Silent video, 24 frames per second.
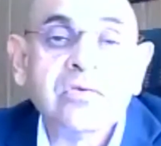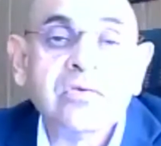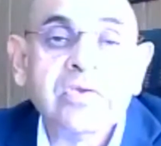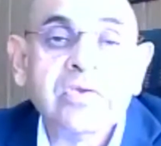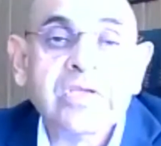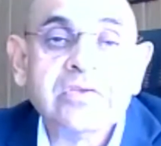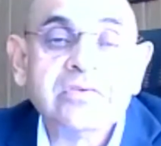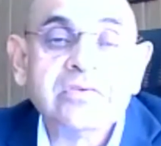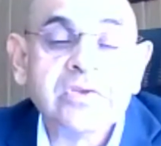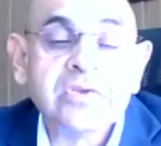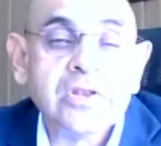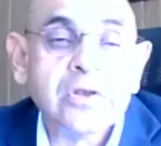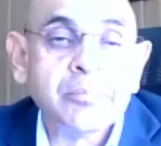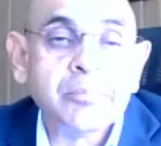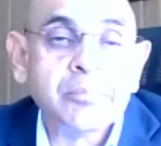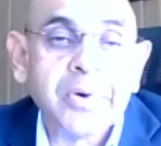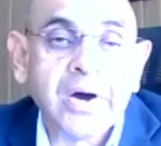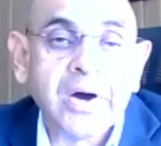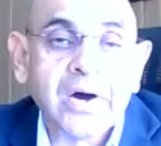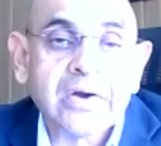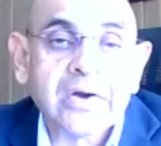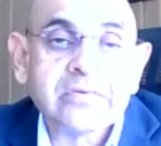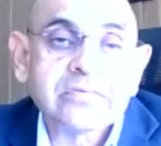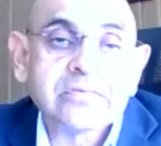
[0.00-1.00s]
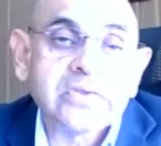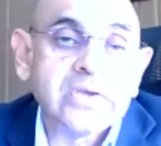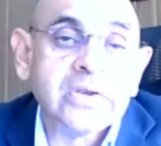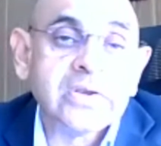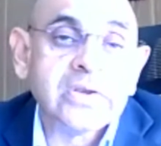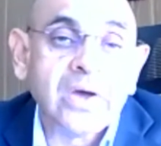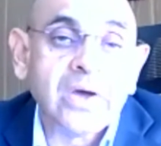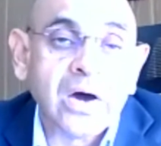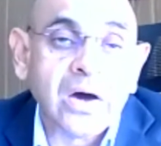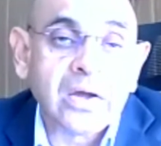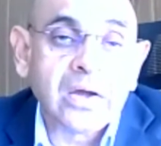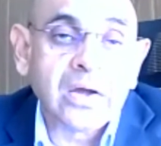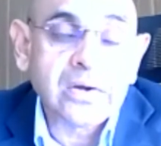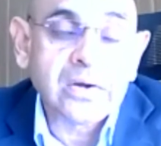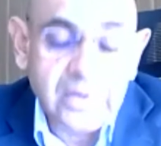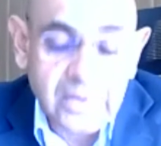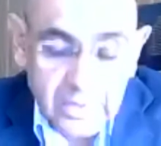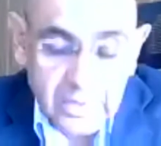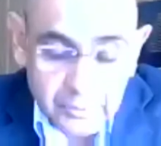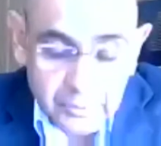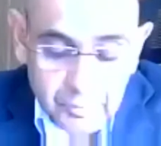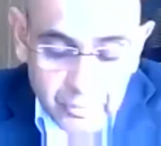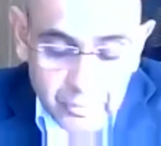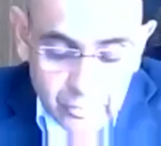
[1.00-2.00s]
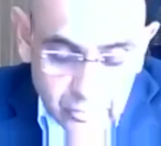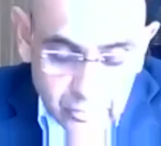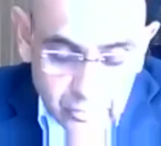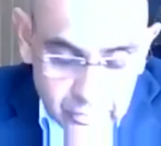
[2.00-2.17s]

regional powers in our neighborhood.